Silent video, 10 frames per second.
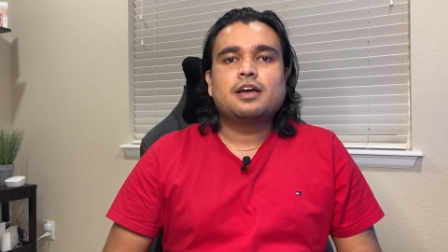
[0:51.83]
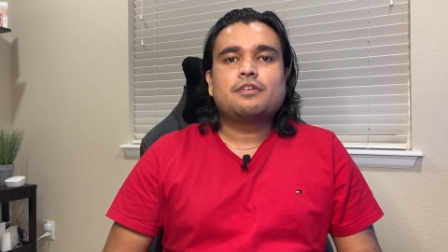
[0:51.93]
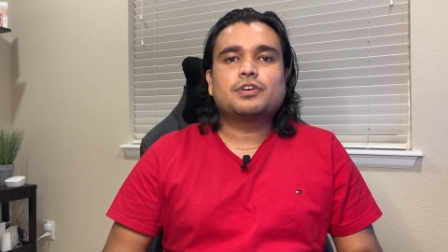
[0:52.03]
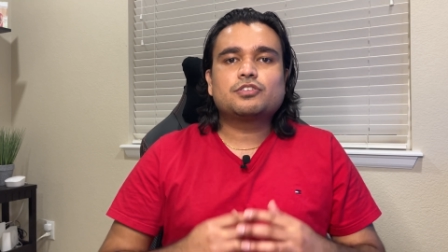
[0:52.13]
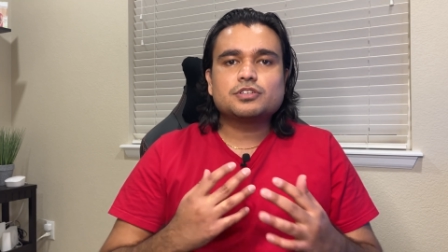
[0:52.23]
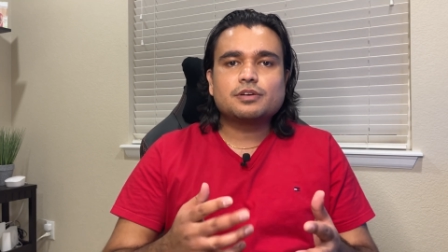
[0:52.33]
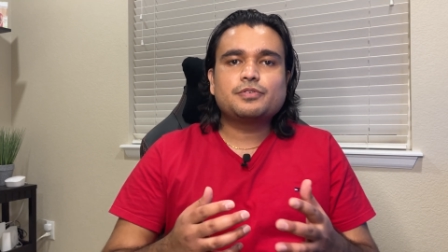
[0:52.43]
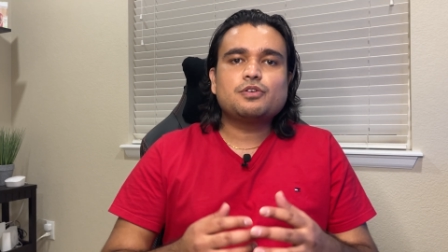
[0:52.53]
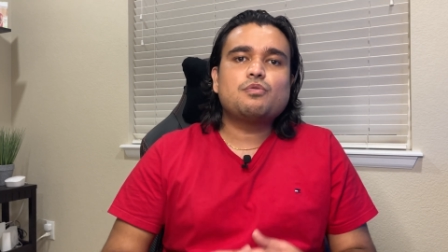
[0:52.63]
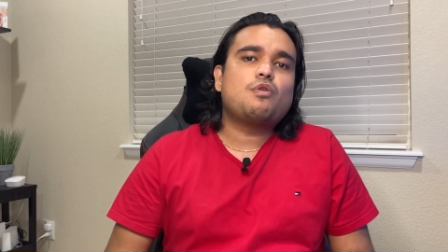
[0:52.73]
For those of
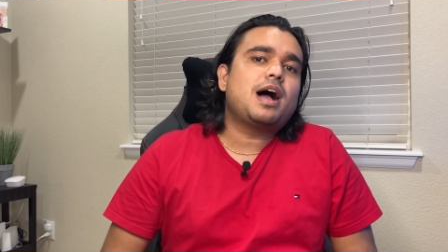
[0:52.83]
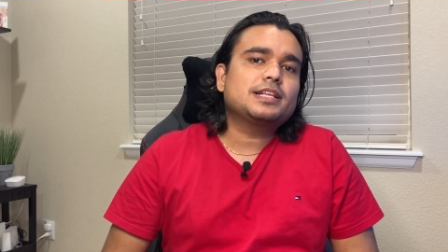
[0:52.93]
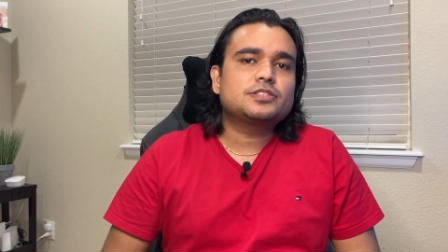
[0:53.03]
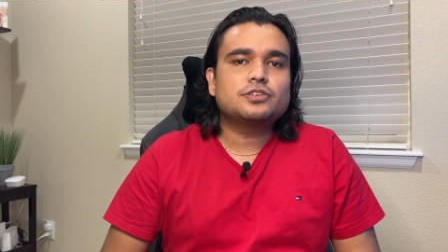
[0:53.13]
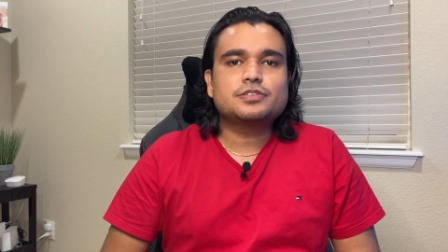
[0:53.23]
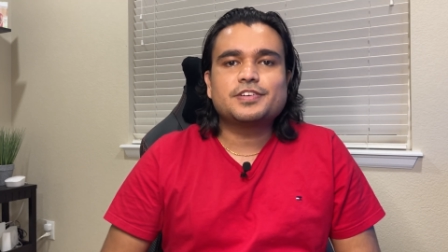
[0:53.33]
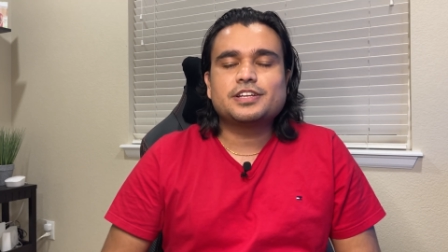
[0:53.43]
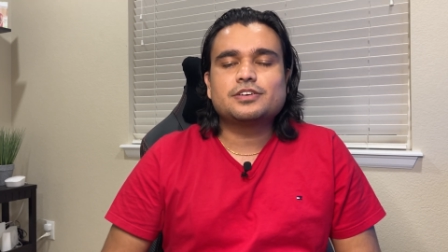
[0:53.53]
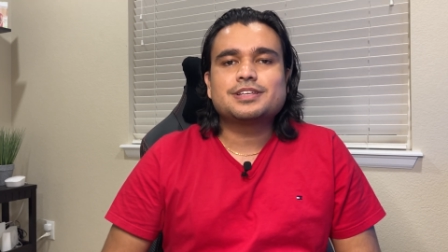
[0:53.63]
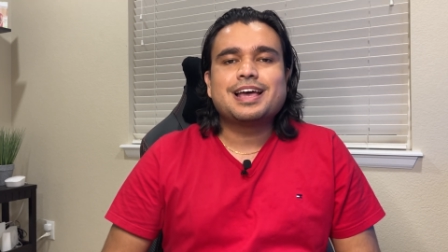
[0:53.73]
you who watch those
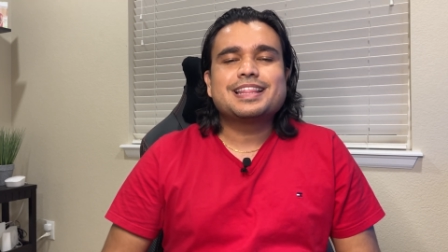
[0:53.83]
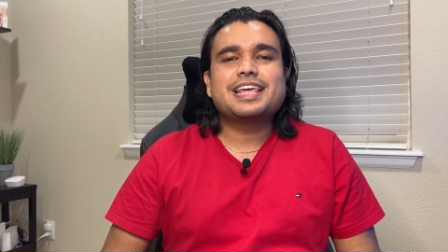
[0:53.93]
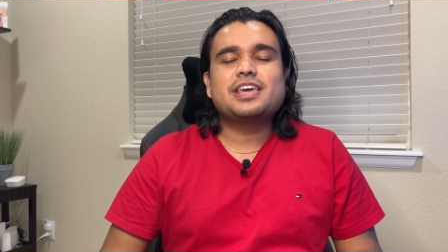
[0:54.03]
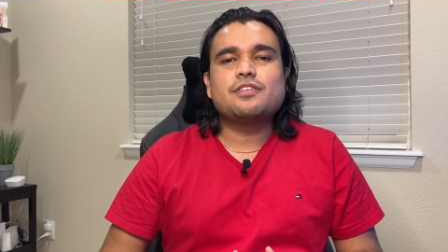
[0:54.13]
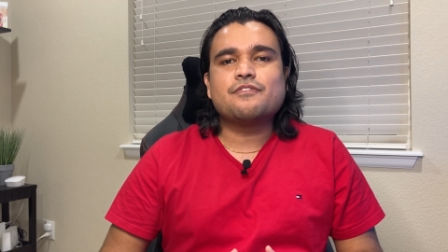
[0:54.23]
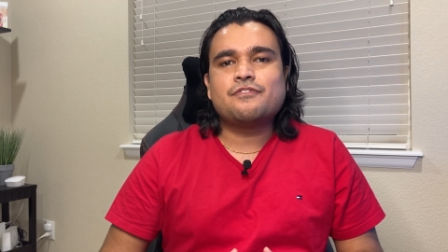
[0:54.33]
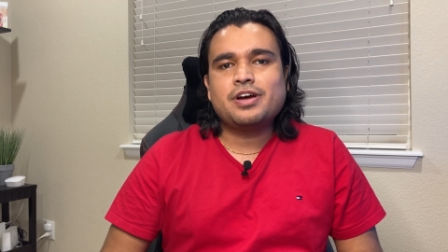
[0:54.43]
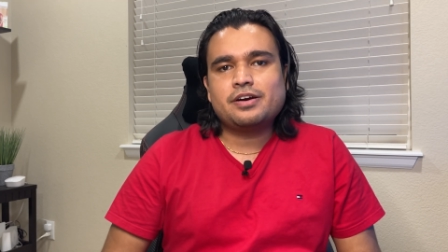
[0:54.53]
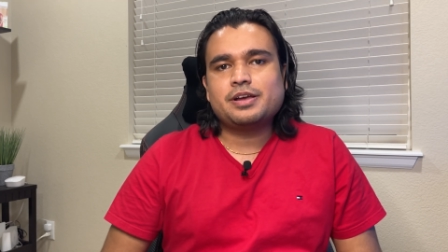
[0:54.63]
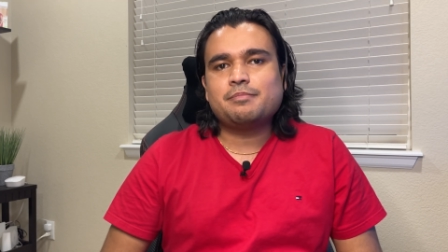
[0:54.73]
videos, thank you
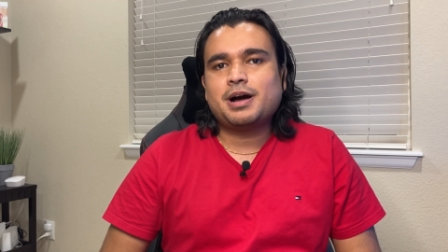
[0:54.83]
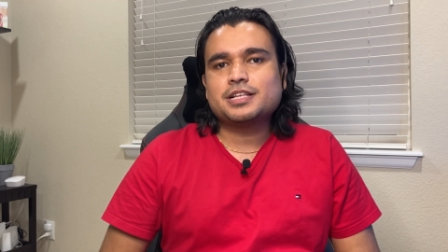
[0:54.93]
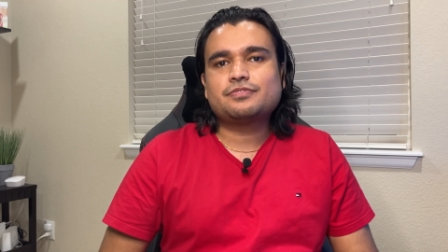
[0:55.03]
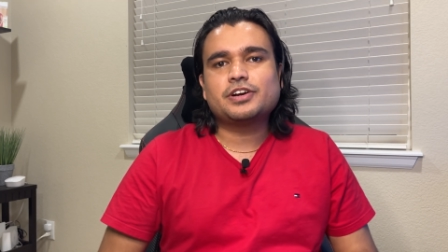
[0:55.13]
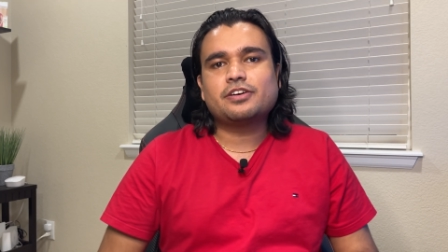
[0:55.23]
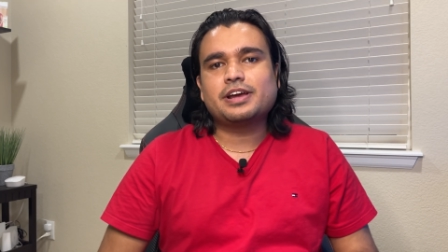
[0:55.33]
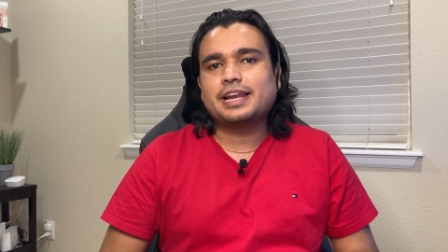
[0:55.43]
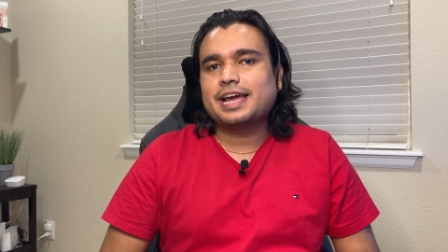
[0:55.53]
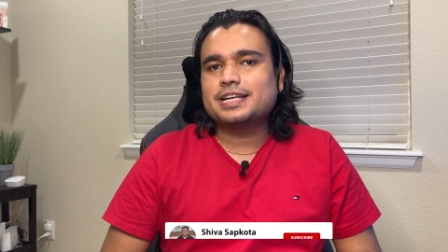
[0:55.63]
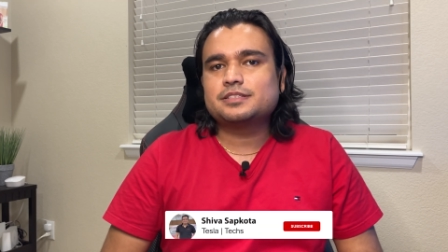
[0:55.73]
very much for your
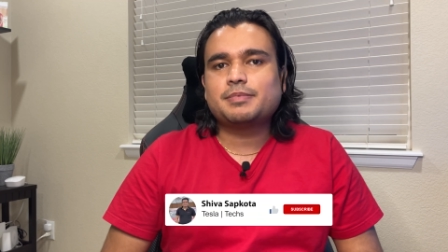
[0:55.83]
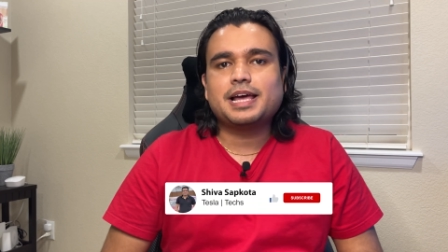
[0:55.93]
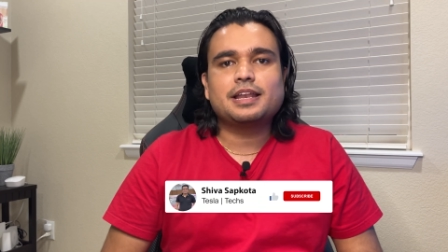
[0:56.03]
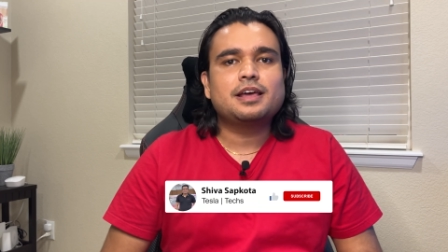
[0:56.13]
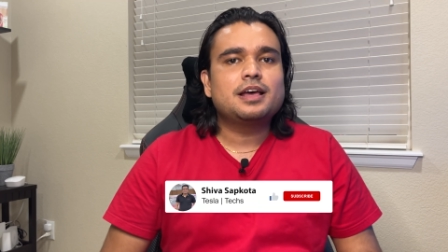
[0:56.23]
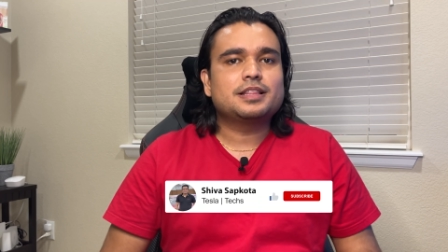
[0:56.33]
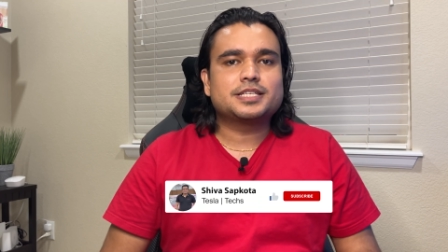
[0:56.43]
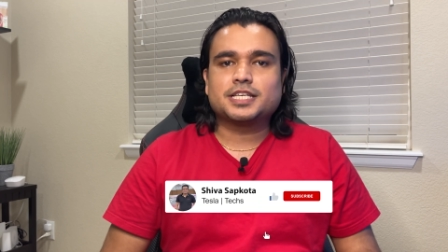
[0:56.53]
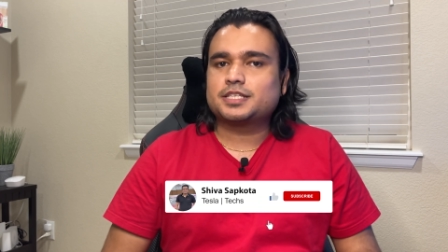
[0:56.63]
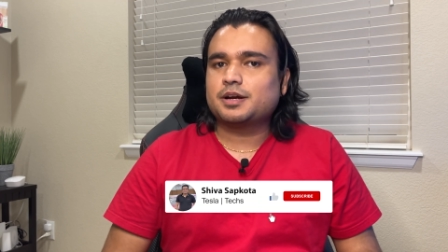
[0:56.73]
engagement, the
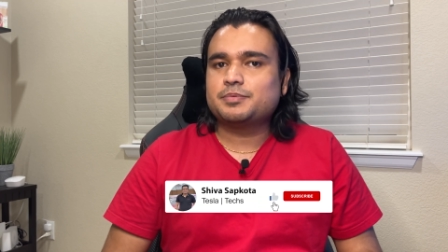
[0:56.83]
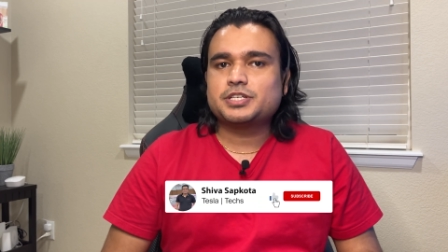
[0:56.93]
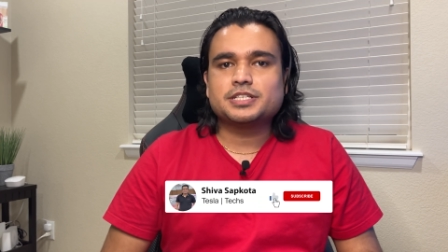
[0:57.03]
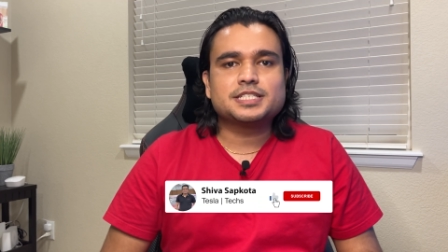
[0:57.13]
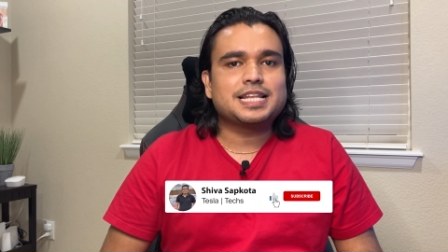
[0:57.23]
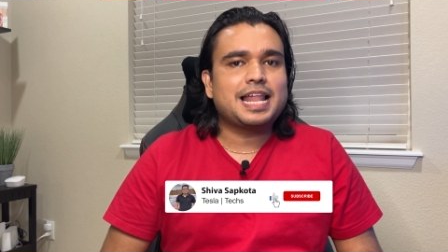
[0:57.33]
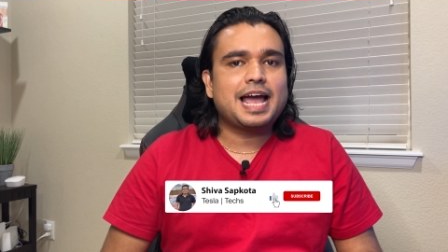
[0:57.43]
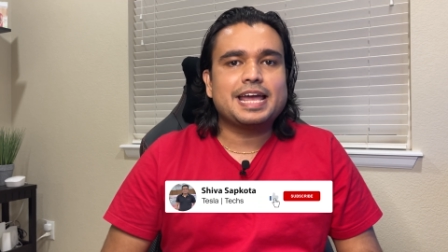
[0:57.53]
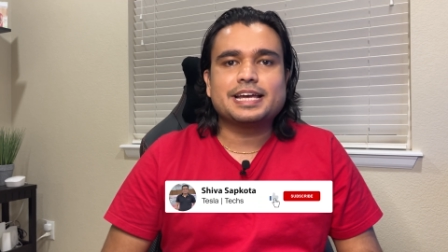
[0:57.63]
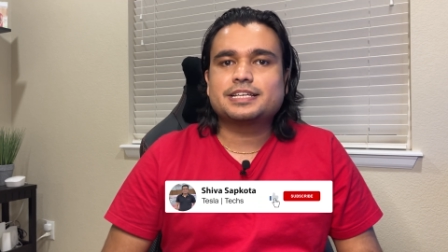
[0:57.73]
subscriptions,
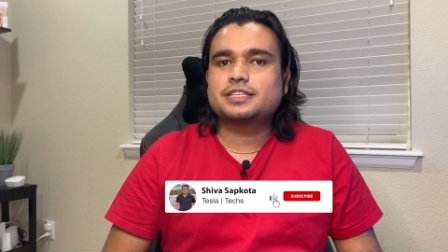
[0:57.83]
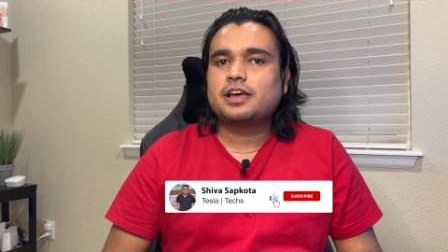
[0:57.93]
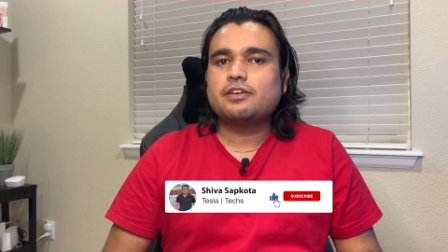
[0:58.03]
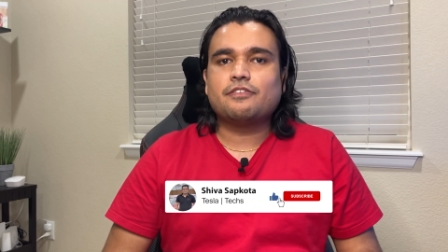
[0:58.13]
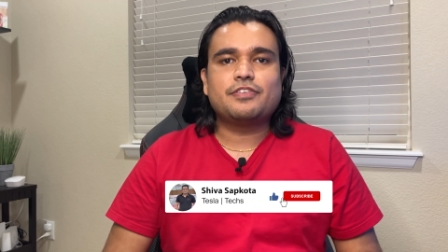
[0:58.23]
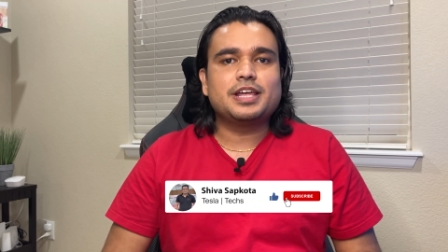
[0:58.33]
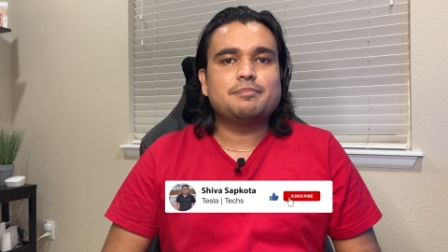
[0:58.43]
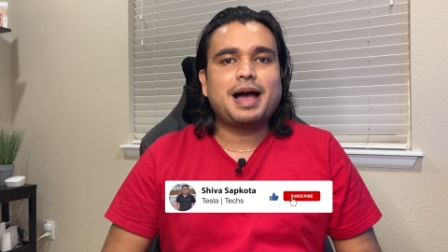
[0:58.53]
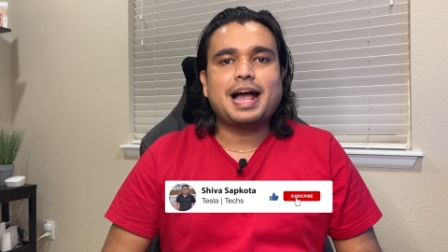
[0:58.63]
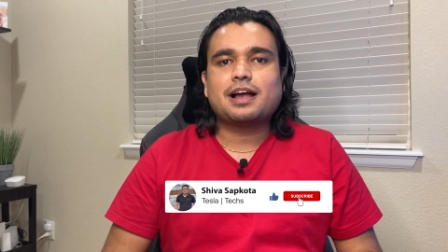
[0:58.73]
likes, your
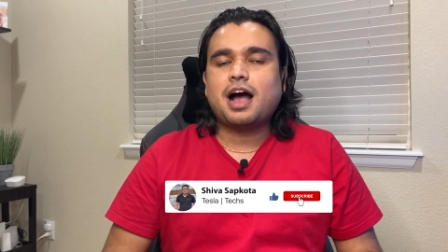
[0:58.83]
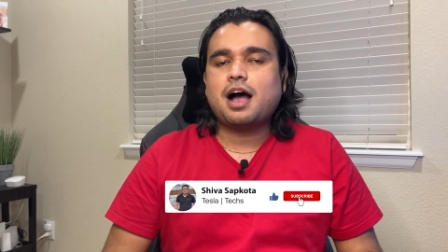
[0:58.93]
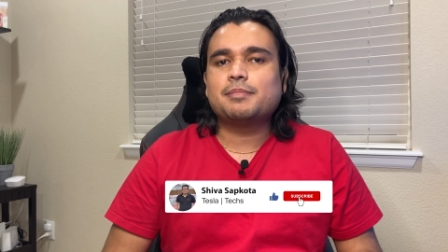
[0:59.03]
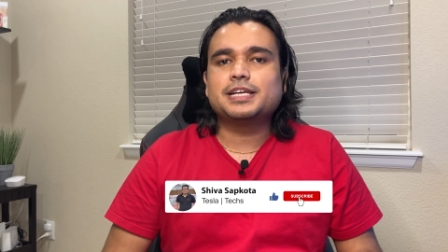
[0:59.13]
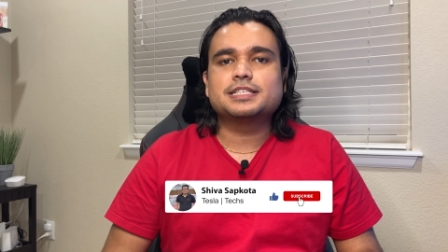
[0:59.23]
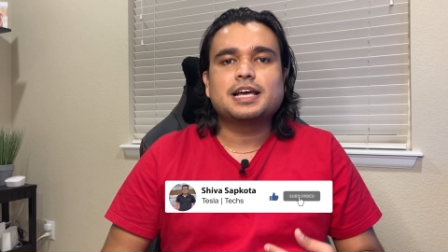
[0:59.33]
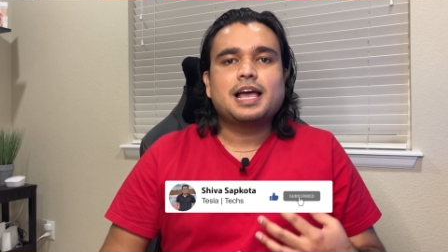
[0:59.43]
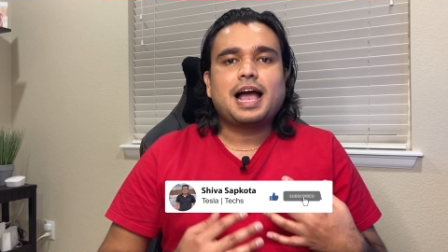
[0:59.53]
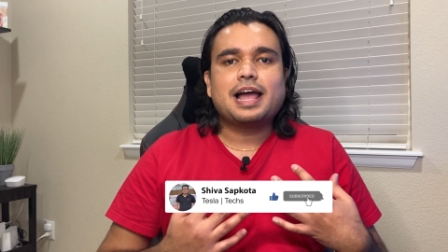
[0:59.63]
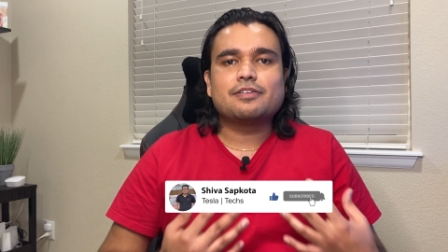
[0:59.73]
feedback, comments.
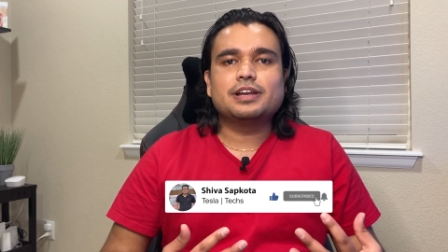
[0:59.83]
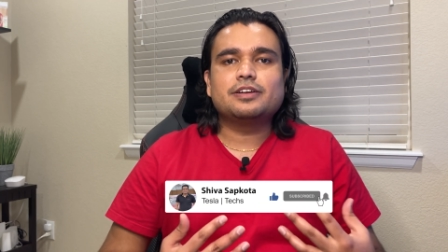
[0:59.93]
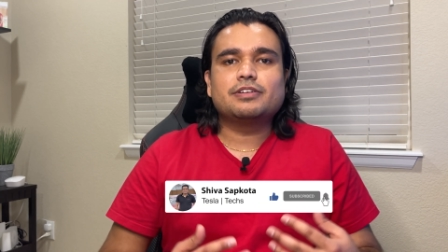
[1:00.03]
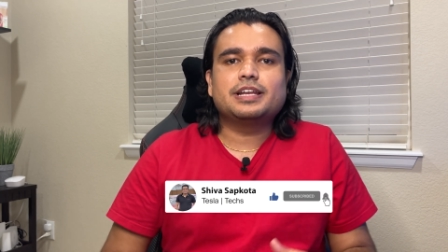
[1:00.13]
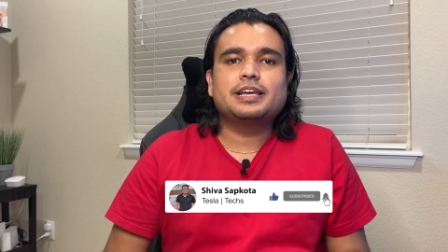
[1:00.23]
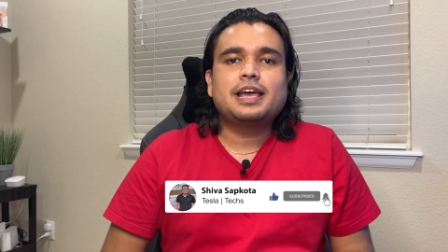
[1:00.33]
I really